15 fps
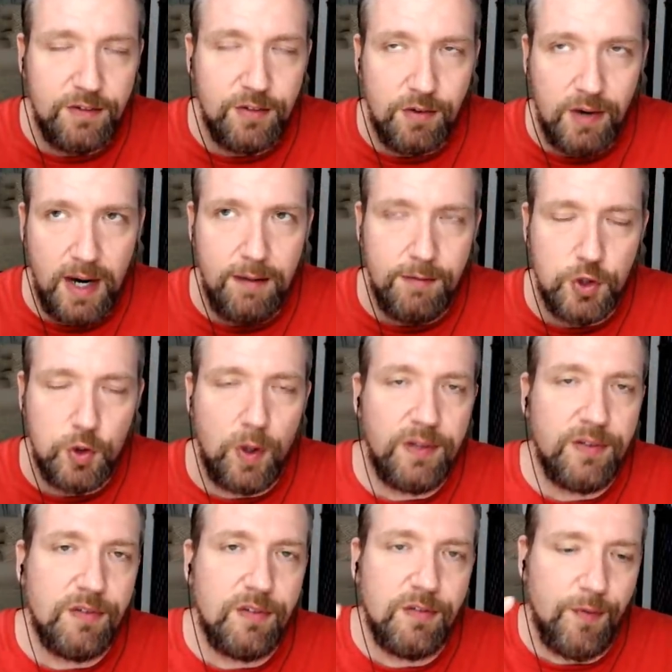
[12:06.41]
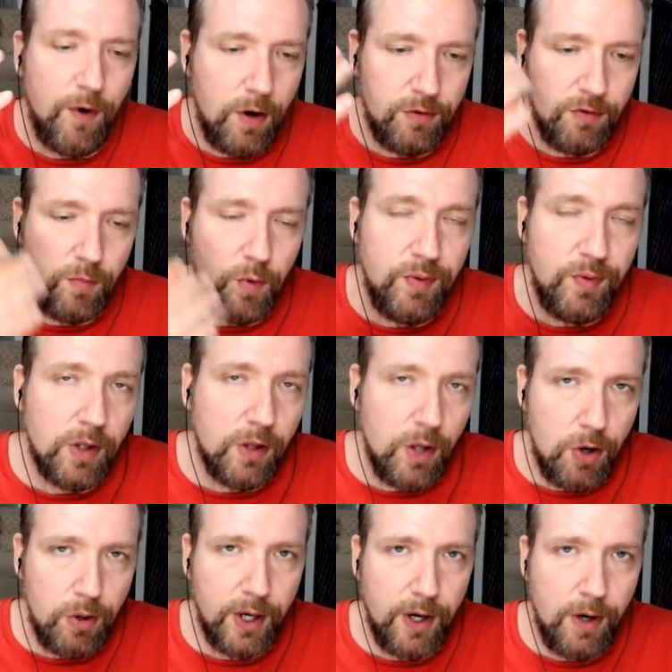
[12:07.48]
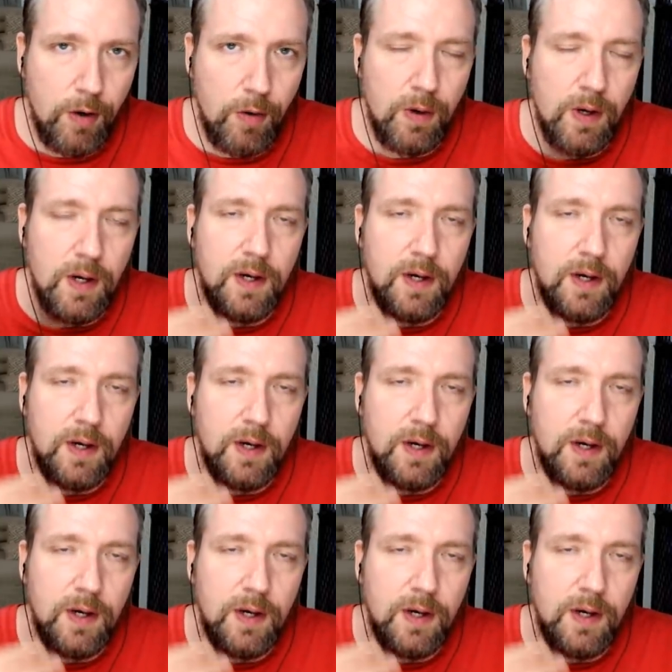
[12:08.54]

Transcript: creative choices as far as removing the logo,